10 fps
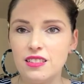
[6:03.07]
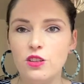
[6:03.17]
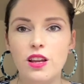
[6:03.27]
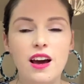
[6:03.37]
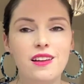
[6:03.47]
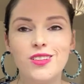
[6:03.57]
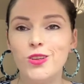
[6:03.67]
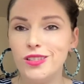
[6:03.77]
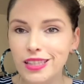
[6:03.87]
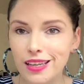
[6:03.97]
So you can't
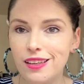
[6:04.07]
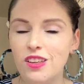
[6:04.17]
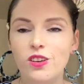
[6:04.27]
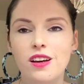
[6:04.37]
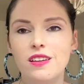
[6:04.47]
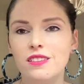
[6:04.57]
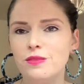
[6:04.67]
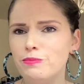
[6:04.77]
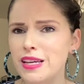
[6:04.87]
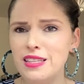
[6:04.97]
include a link. You
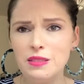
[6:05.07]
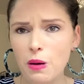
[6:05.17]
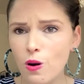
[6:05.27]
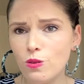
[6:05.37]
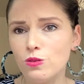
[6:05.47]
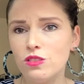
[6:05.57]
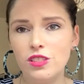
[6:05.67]
can't make things bold.